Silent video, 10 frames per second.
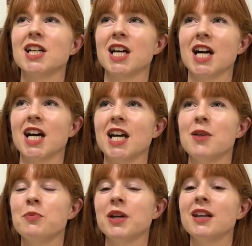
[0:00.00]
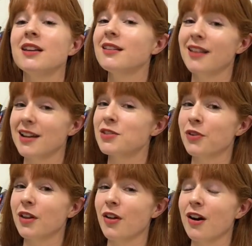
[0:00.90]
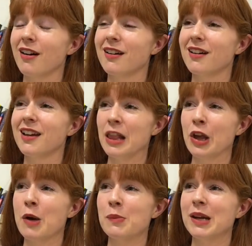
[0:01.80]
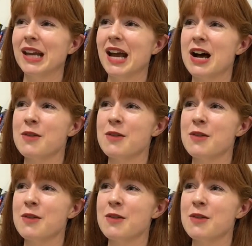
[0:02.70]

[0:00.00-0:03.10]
guy, but he didn't last very long in the company.